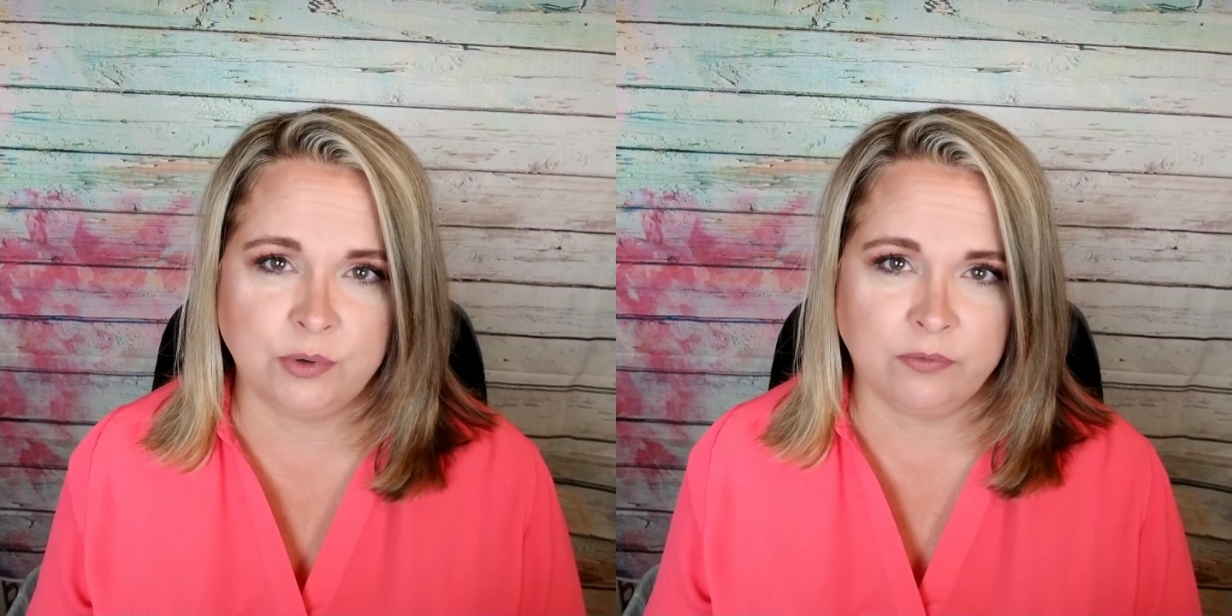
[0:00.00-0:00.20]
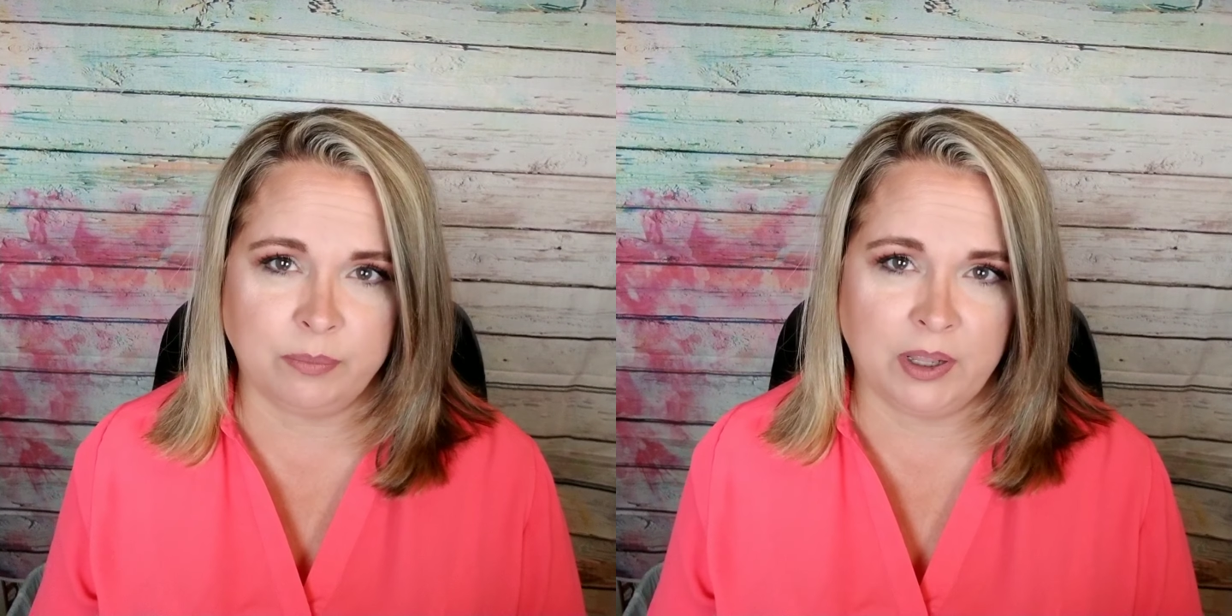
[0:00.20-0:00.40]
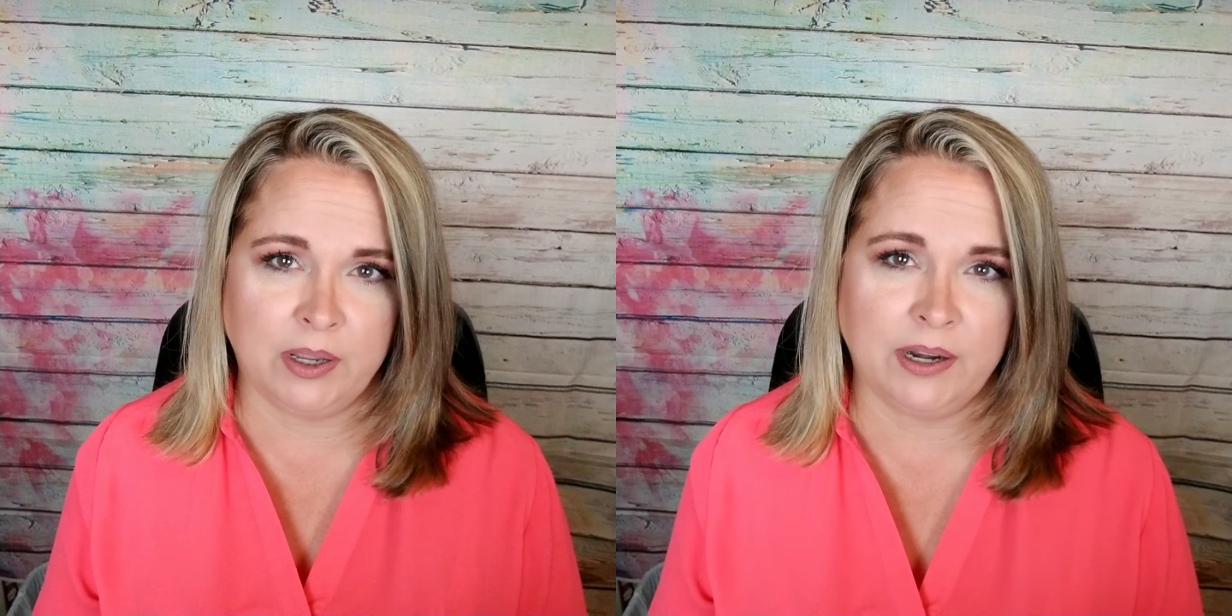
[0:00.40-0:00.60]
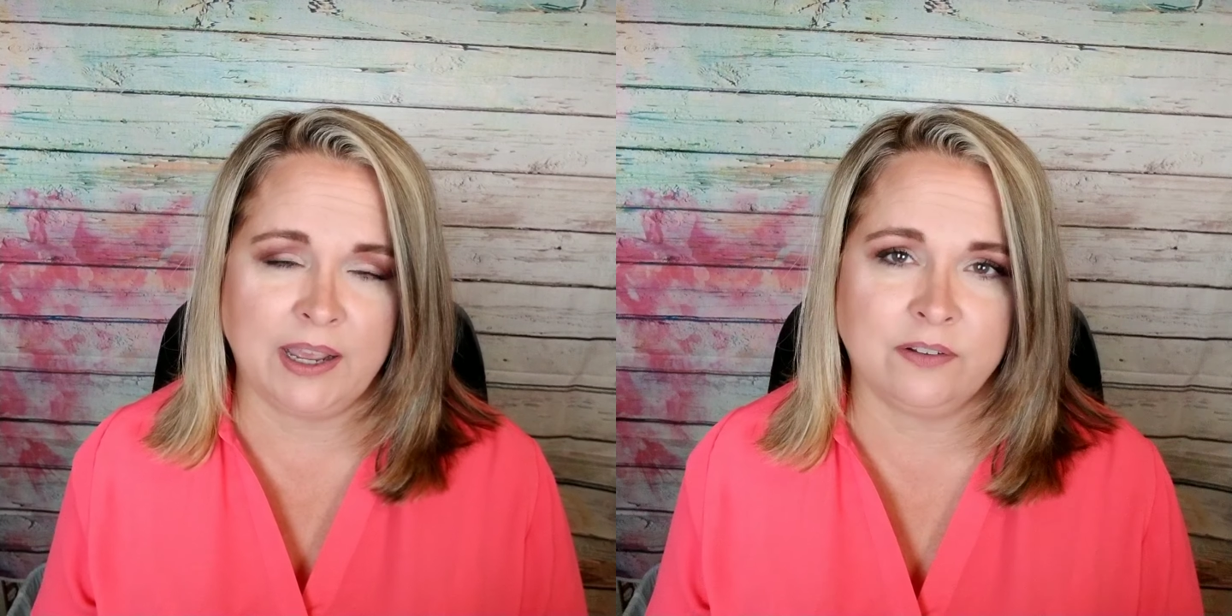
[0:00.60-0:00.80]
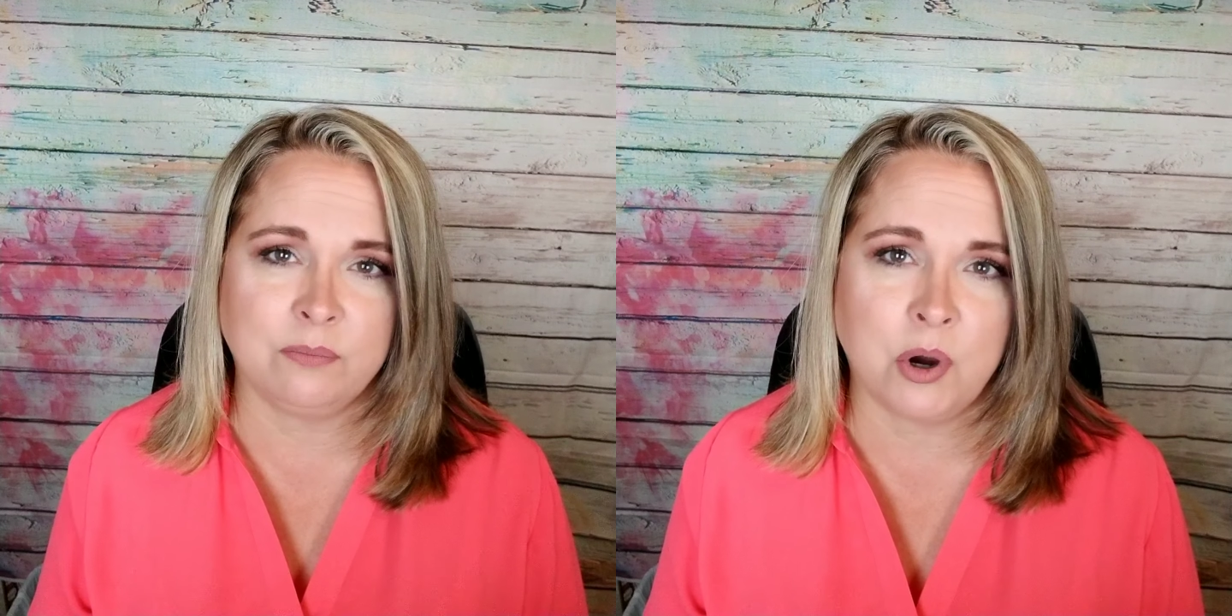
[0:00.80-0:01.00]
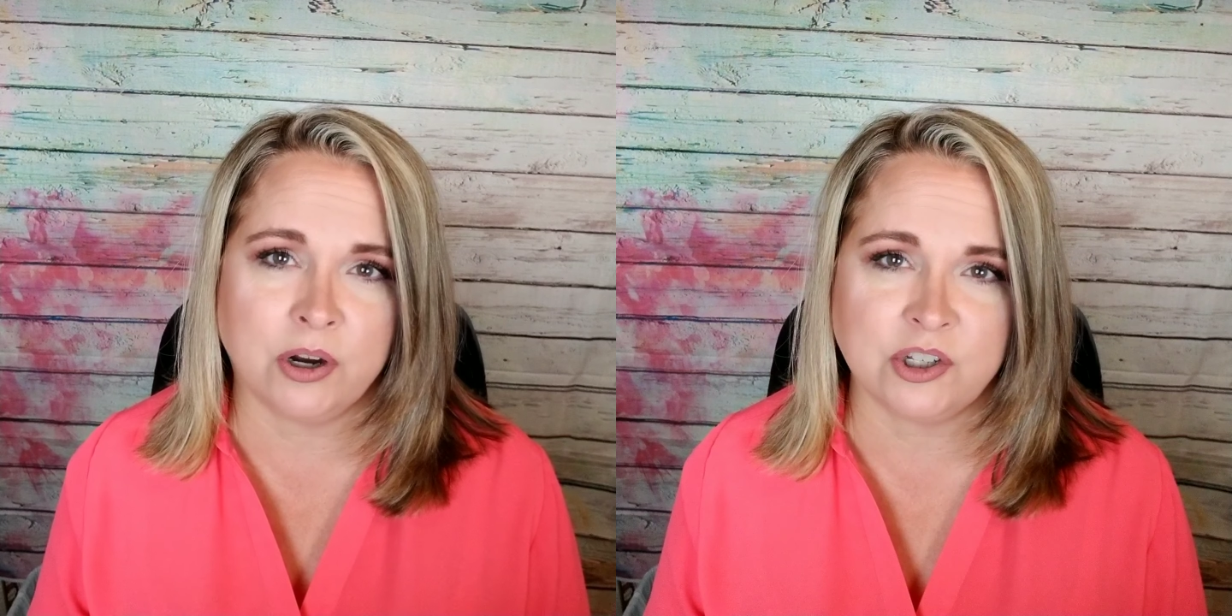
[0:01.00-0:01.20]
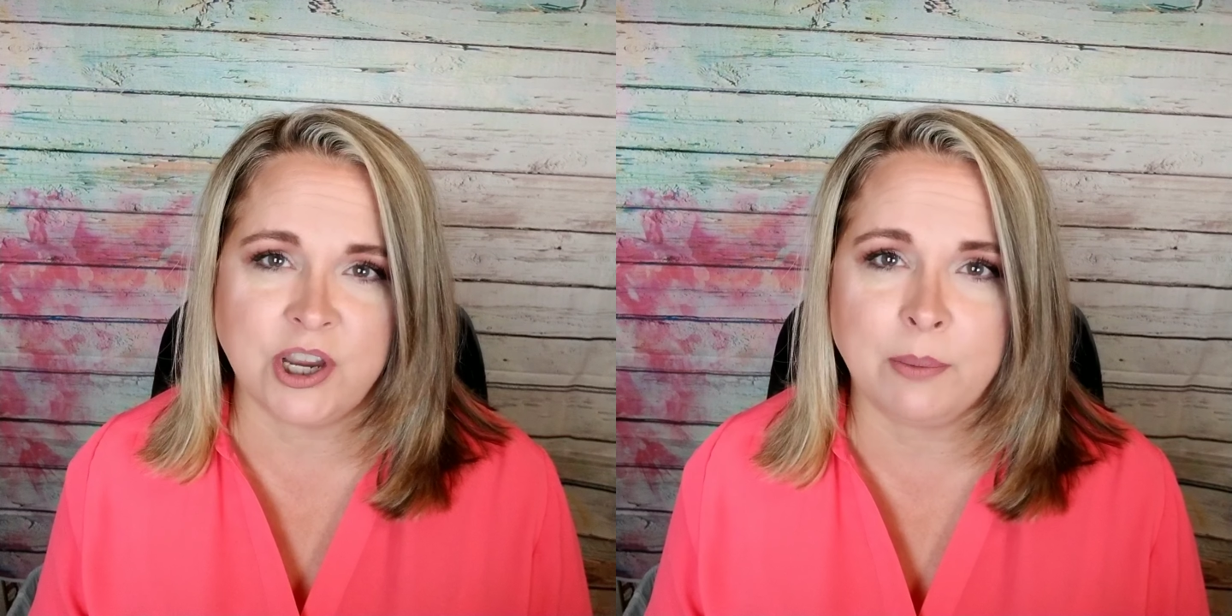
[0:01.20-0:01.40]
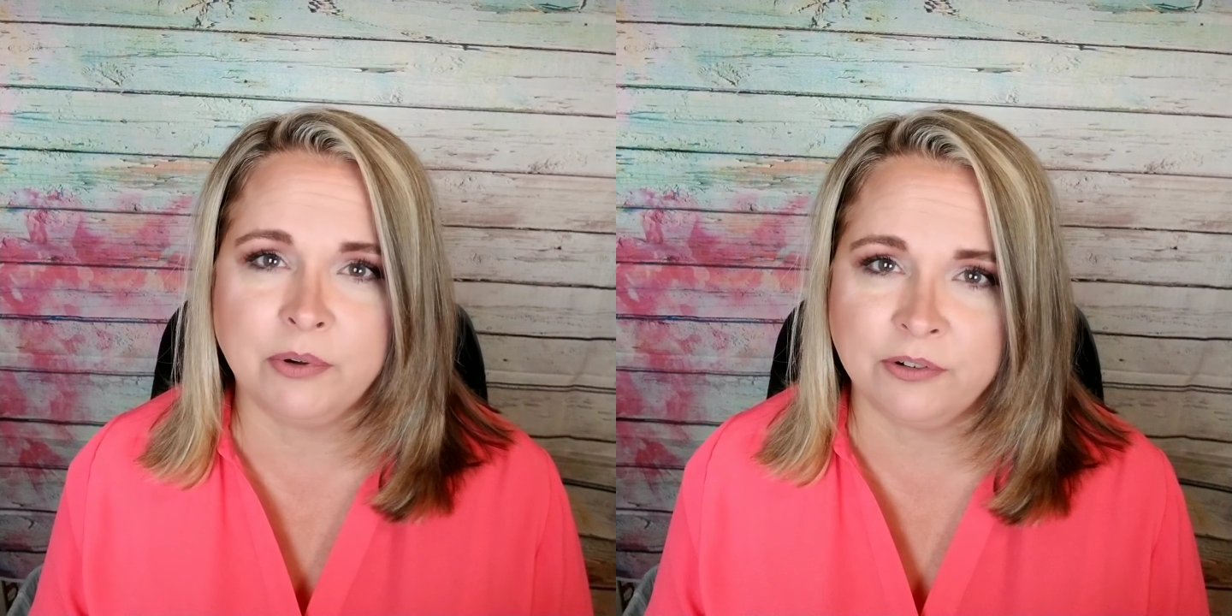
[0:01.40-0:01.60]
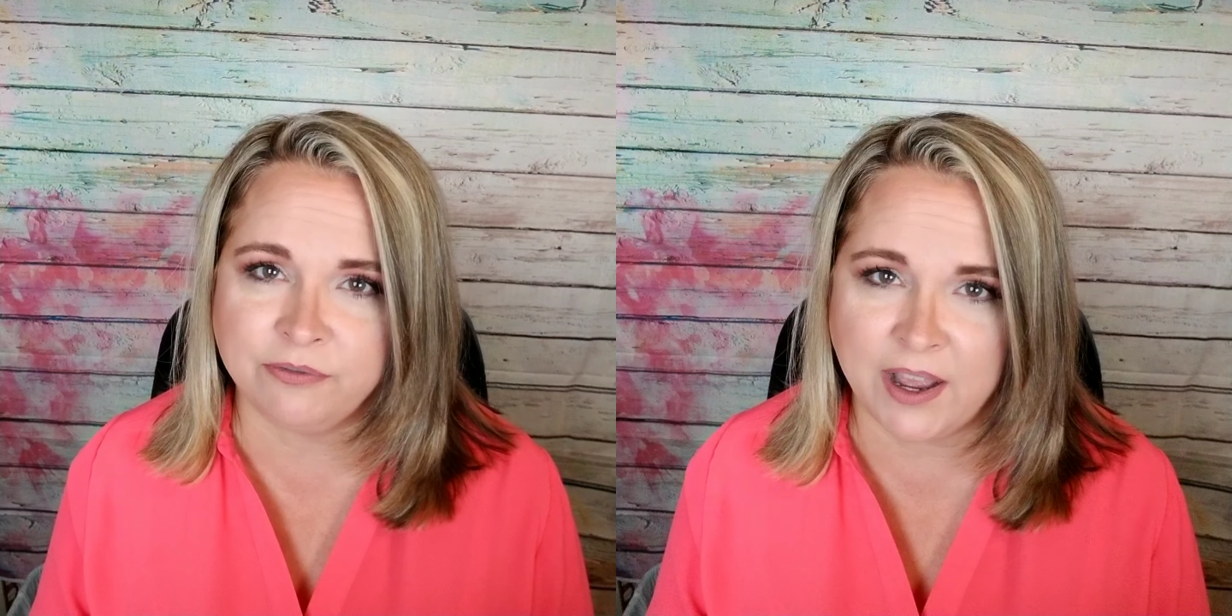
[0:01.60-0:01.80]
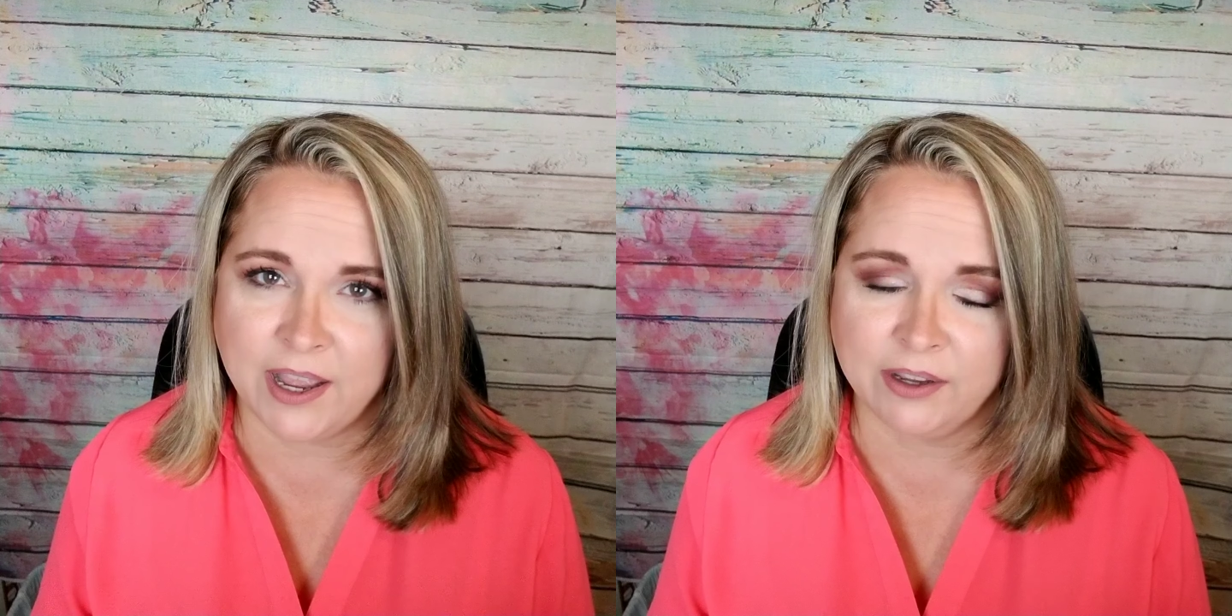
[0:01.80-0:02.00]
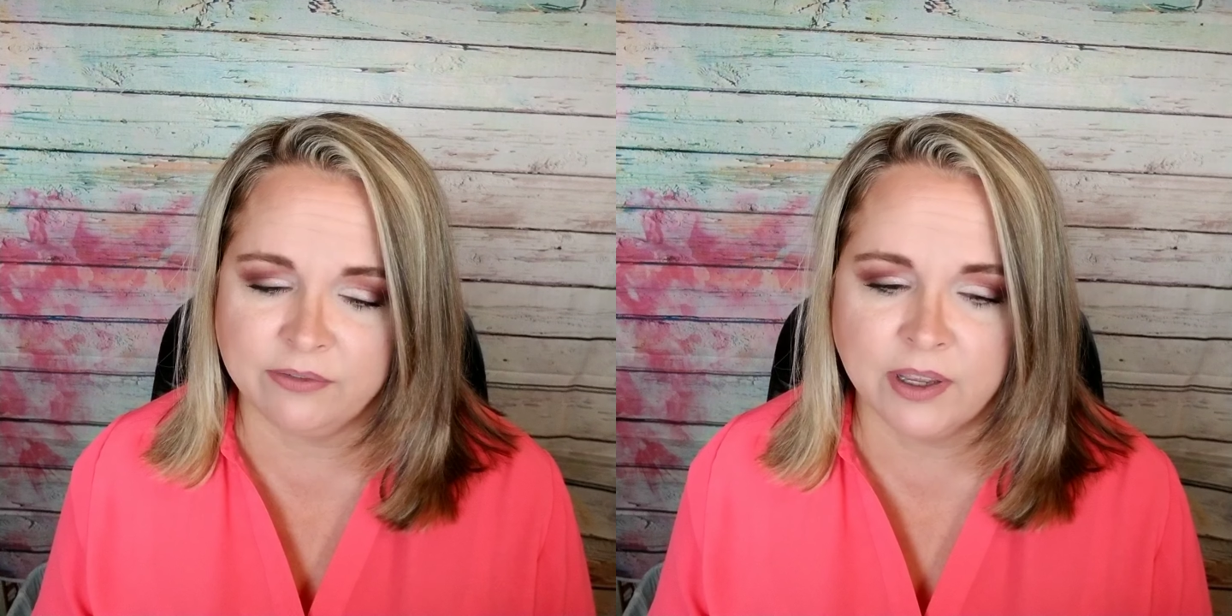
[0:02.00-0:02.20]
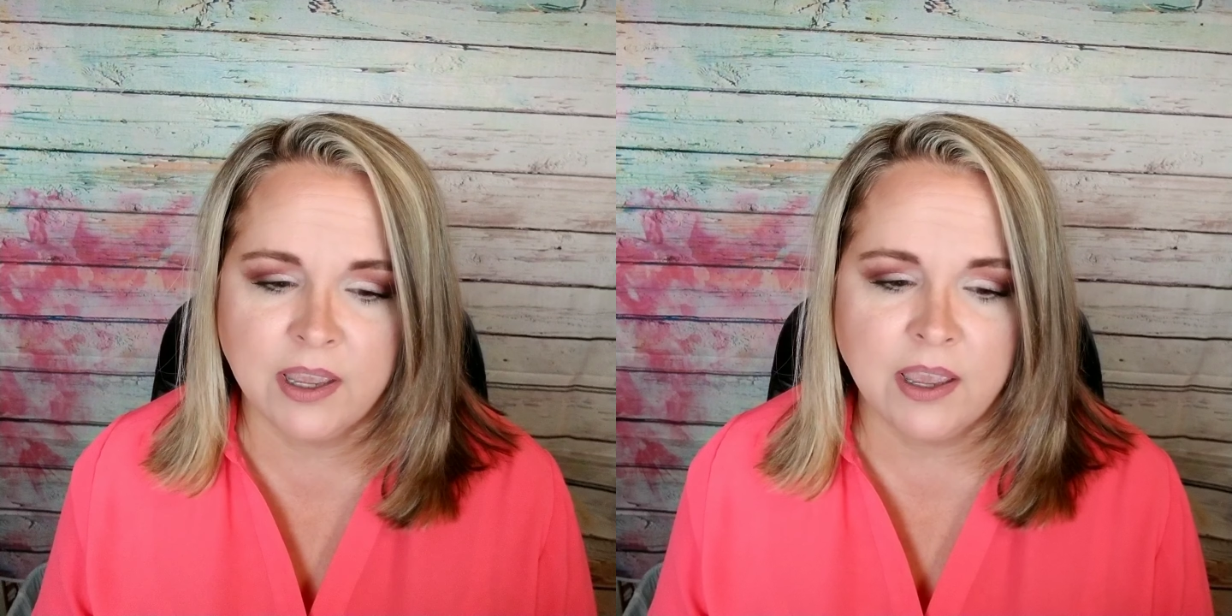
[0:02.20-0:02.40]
of blood out of Mark chapter 5.